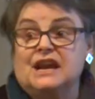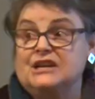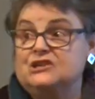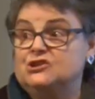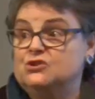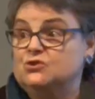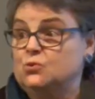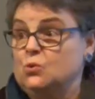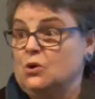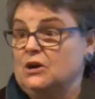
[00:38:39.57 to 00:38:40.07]
age
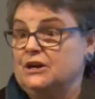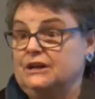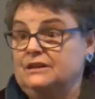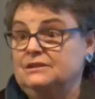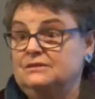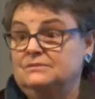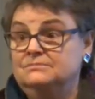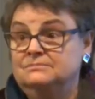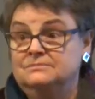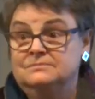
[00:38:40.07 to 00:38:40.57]
of
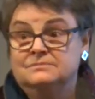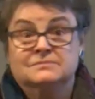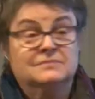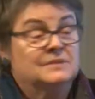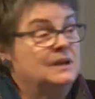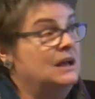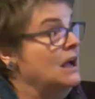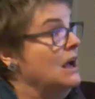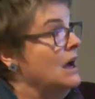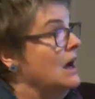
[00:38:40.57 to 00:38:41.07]
20,
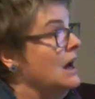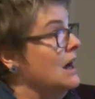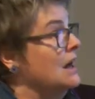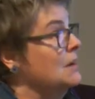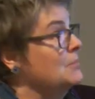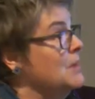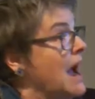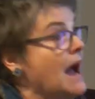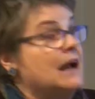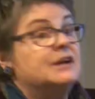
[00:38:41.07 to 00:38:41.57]

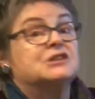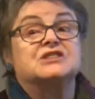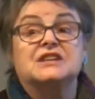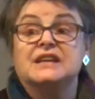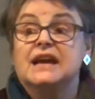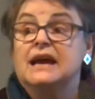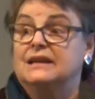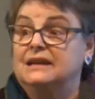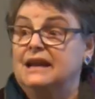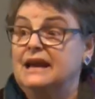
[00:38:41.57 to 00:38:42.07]
um, how does he
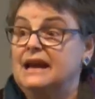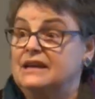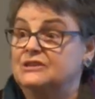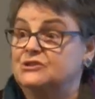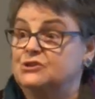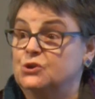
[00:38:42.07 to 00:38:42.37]
get land?